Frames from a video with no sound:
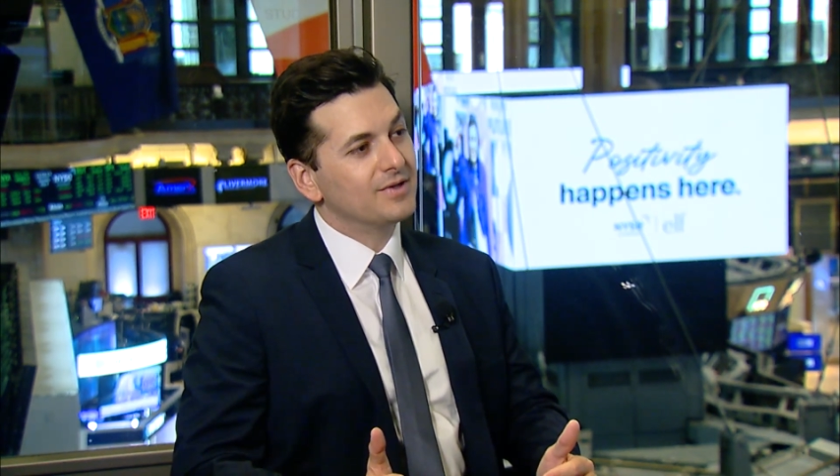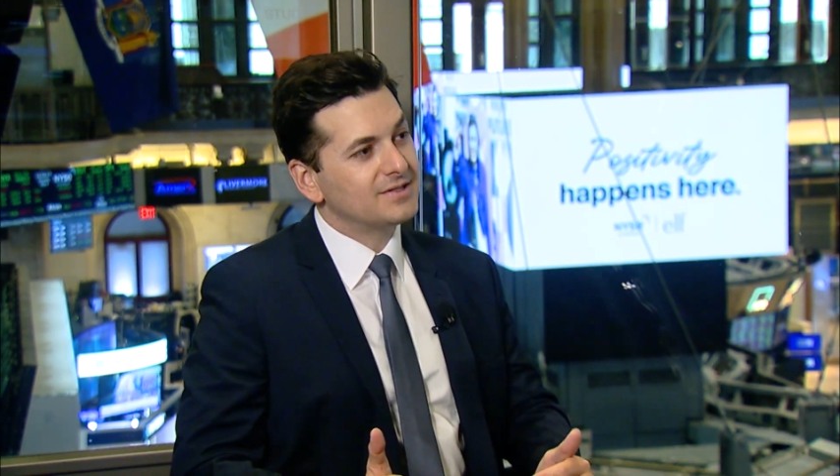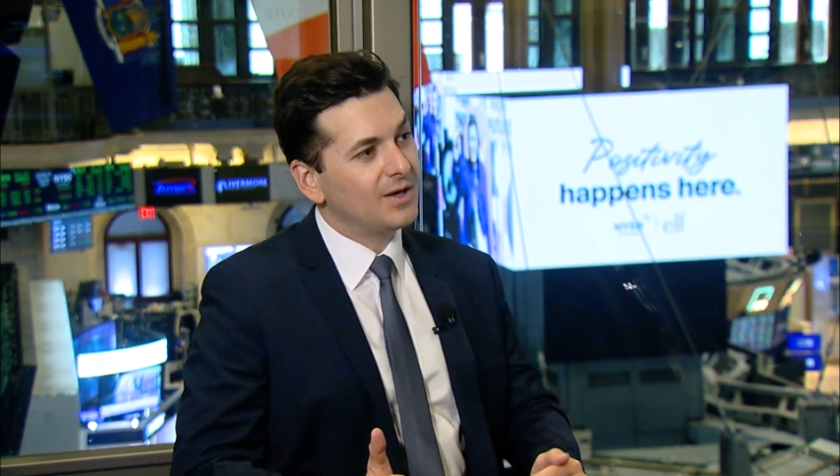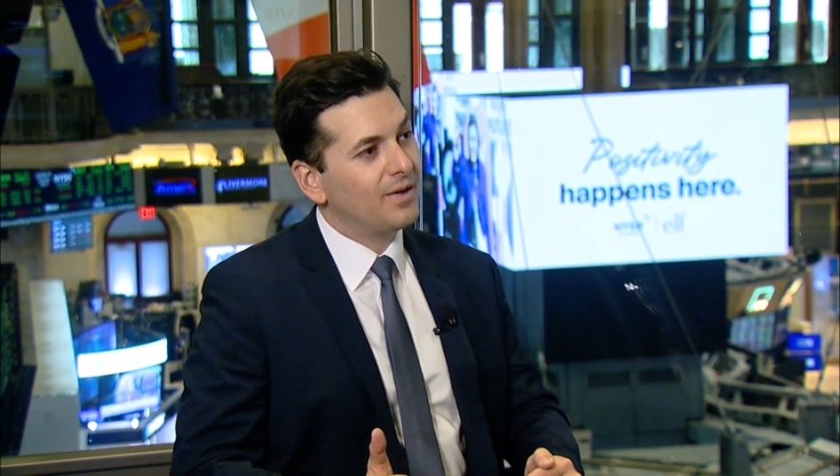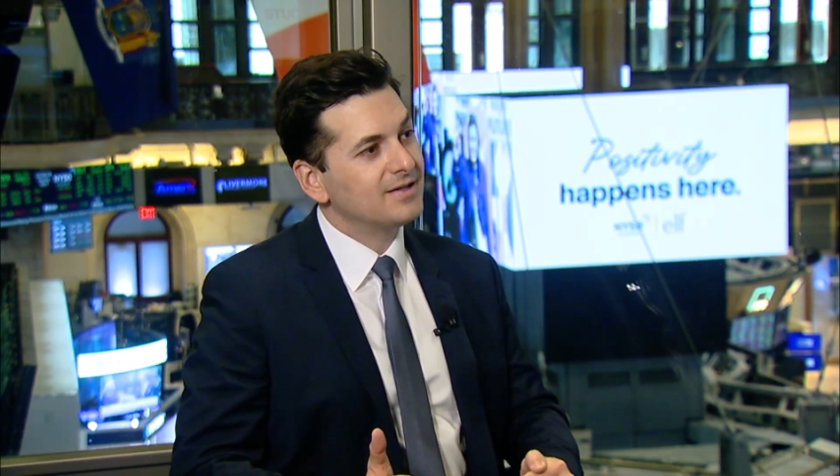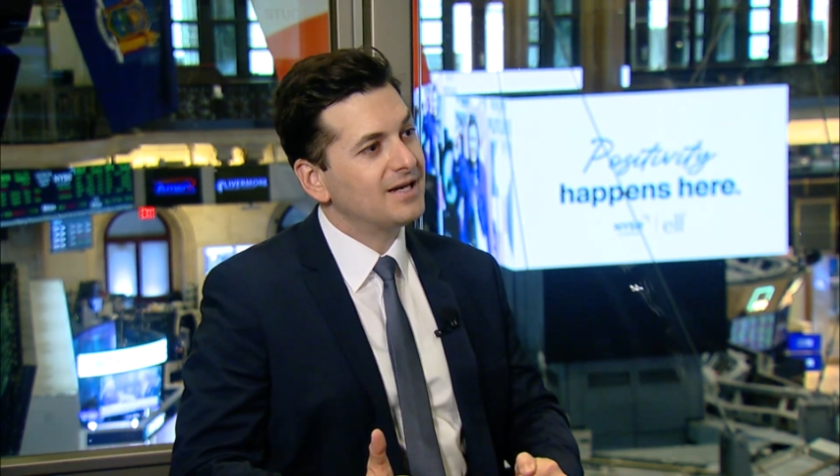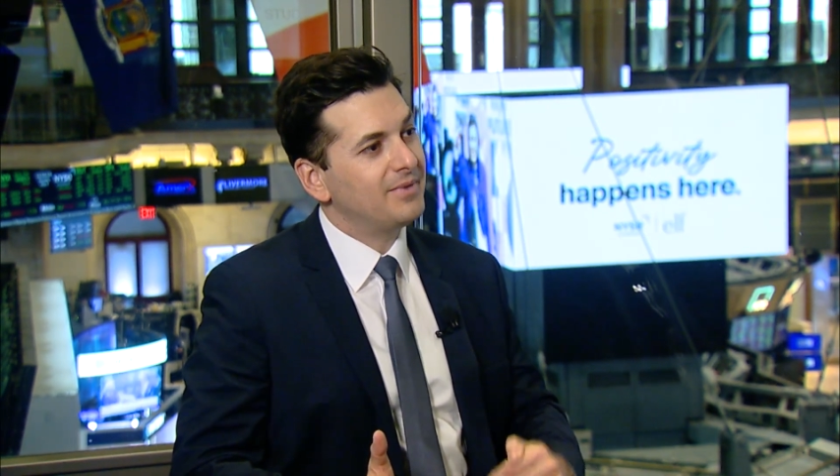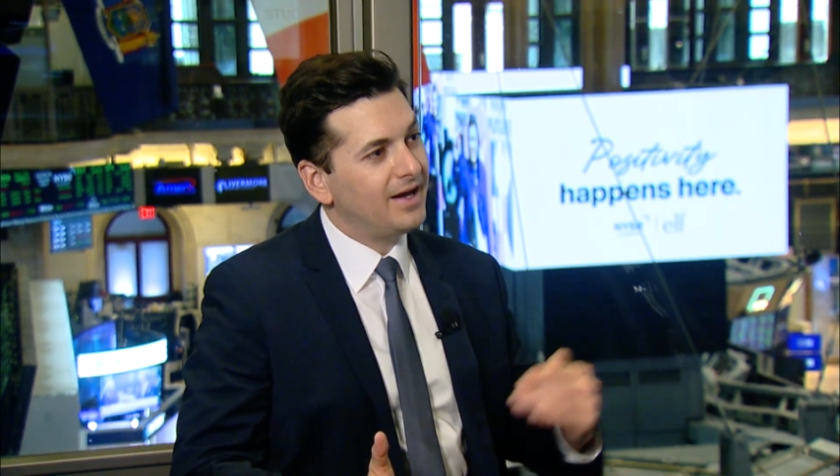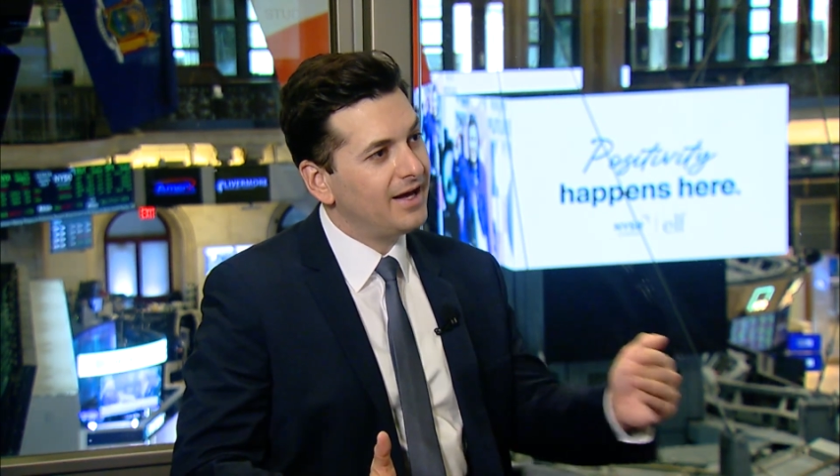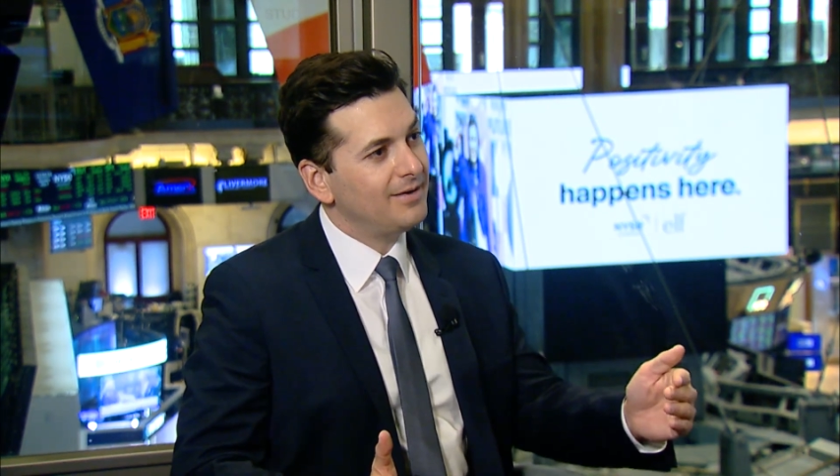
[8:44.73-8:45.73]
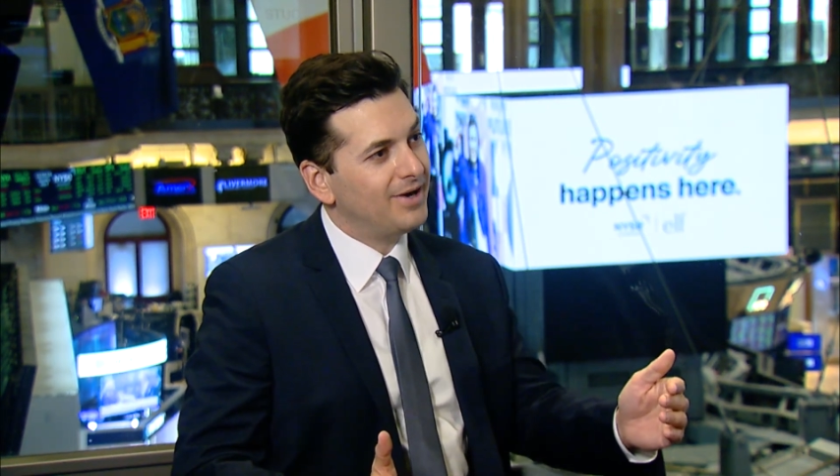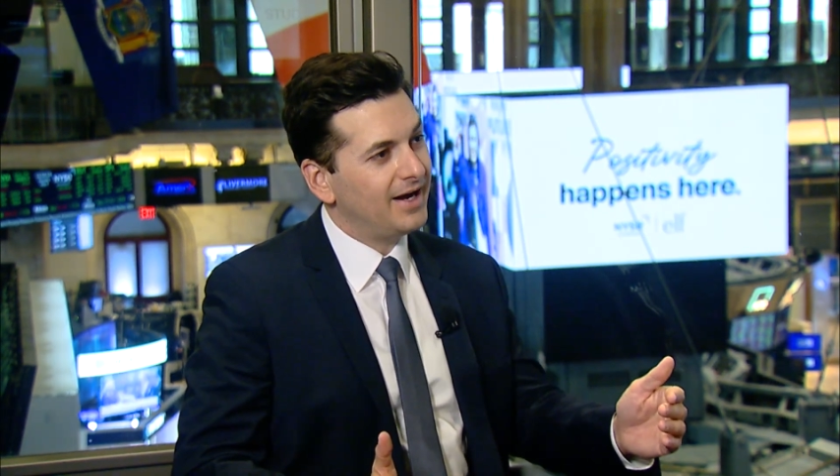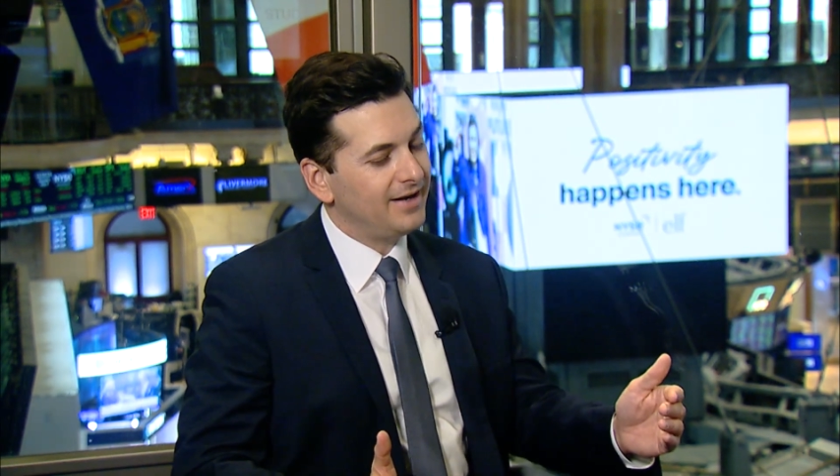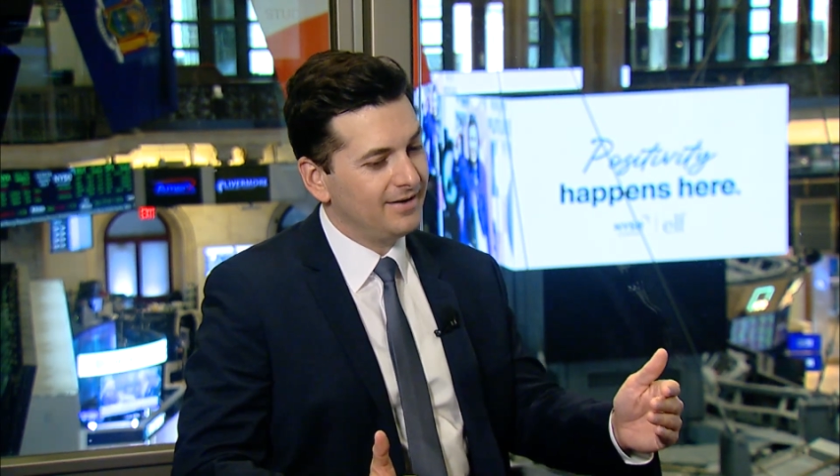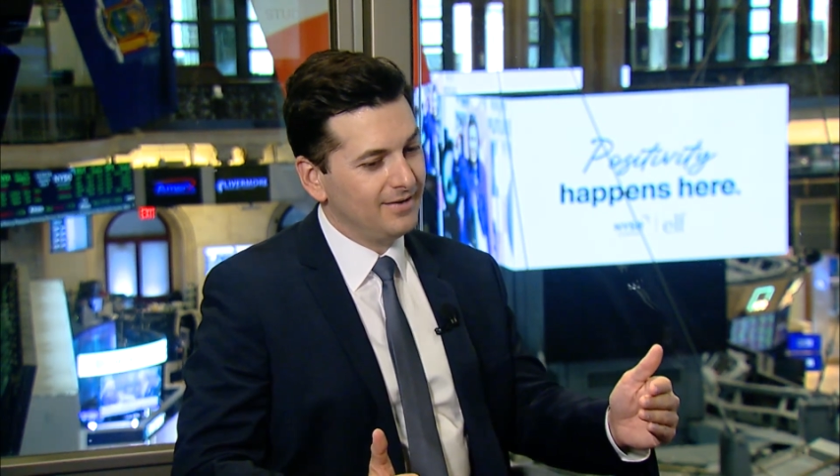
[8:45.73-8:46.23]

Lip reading: to stay one step ahead by